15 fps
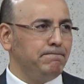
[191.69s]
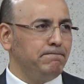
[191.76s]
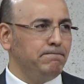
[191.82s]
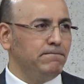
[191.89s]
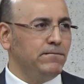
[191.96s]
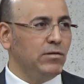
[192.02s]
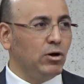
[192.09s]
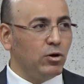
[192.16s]

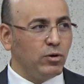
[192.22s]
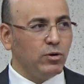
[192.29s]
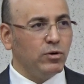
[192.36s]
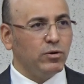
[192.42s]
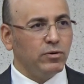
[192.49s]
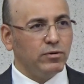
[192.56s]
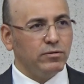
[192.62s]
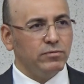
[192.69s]

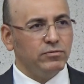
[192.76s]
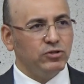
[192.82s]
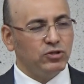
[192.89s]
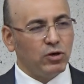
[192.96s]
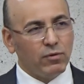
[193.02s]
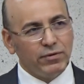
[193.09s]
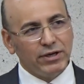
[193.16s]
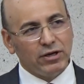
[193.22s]
no
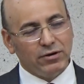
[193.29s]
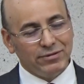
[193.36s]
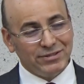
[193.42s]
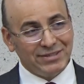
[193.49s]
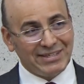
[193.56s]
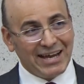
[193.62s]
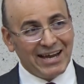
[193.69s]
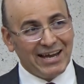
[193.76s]
showing
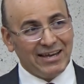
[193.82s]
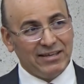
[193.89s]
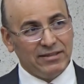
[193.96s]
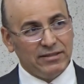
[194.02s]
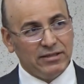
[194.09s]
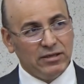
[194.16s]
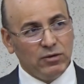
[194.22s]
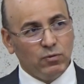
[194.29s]
on time
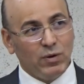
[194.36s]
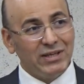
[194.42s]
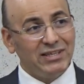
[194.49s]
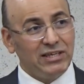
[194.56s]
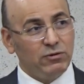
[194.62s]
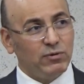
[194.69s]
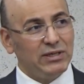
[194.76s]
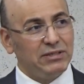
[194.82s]
what
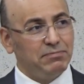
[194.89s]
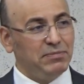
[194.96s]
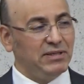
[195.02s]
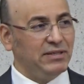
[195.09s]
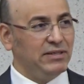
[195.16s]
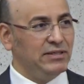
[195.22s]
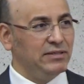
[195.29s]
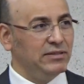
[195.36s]
he was
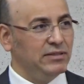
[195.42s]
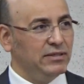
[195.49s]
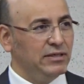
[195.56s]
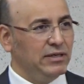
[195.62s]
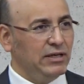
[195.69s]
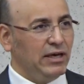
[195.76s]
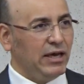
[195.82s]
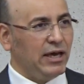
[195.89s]
building.
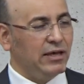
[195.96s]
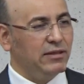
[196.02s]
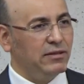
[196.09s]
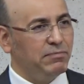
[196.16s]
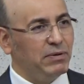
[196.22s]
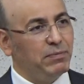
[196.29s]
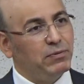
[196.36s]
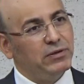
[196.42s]
And the
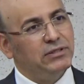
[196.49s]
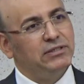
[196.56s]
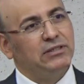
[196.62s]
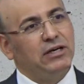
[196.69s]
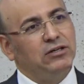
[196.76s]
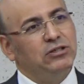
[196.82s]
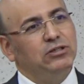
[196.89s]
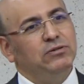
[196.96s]
people
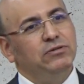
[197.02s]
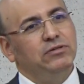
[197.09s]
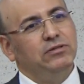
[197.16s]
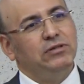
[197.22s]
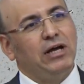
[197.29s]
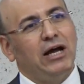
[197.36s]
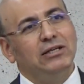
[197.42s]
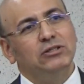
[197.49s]
start to
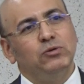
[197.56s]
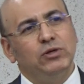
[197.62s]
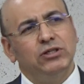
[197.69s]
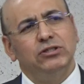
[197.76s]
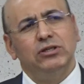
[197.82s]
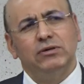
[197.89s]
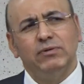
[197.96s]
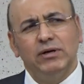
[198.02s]
ask
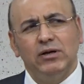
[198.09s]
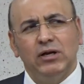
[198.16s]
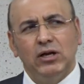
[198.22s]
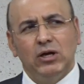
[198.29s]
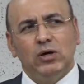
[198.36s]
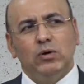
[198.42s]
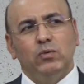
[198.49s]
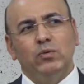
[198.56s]
question about
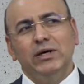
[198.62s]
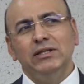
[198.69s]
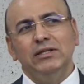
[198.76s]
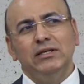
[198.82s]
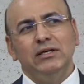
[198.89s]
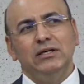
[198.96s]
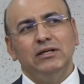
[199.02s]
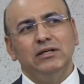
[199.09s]

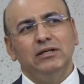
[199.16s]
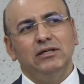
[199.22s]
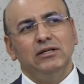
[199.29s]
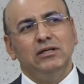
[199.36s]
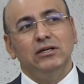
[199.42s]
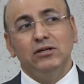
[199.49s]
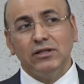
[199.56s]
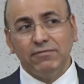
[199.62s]
when
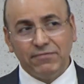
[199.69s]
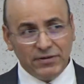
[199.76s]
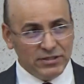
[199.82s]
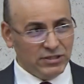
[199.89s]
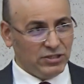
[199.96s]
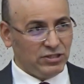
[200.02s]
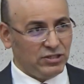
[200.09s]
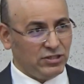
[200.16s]
he gonna
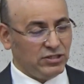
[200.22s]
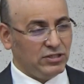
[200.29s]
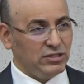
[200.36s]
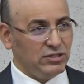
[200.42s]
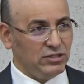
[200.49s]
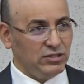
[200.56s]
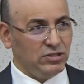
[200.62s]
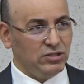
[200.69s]
finish
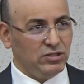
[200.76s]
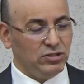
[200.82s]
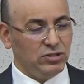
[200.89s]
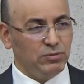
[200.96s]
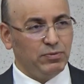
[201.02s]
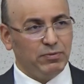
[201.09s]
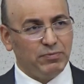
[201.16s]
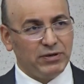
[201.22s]

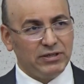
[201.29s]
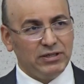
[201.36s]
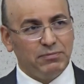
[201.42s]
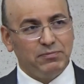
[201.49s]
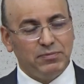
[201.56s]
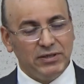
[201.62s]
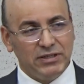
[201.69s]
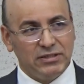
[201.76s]
to prepare the
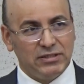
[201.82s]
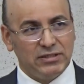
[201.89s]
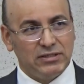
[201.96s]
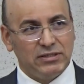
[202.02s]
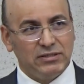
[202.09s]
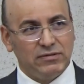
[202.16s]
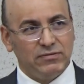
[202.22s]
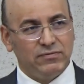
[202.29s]

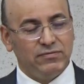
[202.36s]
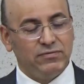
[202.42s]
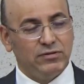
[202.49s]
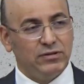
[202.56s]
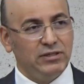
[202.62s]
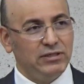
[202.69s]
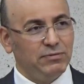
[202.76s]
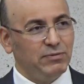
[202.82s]
bricks for
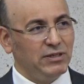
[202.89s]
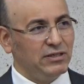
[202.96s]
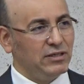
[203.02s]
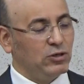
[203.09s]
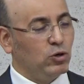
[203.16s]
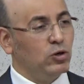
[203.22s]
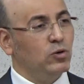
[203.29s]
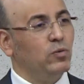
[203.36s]
this
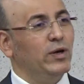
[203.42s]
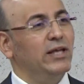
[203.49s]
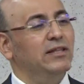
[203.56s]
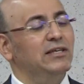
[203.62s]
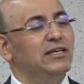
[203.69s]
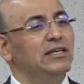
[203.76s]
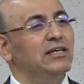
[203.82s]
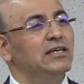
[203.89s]
building or
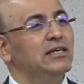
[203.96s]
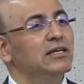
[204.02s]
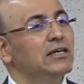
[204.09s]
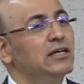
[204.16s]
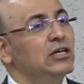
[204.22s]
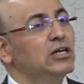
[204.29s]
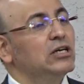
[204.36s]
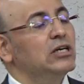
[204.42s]
when he,
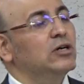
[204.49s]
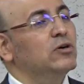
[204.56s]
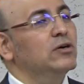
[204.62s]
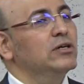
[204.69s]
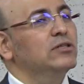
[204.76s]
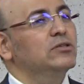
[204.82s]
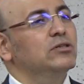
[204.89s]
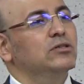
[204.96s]
he
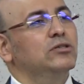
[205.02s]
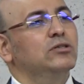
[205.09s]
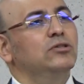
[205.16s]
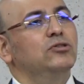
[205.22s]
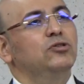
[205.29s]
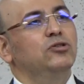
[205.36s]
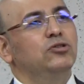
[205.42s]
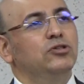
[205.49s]
going
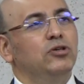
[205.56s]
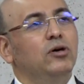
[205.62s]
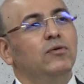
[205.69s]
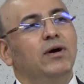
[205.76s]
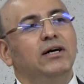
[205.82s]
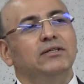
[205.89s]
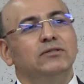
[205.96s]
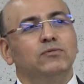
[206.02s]
to, to show
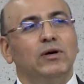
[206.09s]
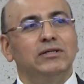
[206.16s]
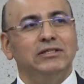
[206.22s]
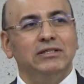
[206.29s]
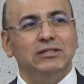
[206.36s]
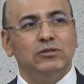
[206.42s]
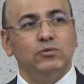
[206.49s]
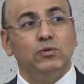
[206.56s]
us what
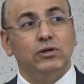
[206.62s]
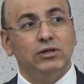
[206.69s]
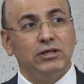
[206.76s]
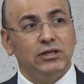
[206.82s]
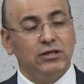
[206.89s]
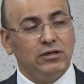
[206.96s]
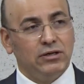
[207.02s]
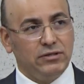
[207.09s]
he's
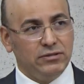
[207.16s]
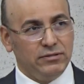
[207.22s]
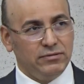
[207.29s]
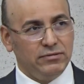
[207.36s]
working on.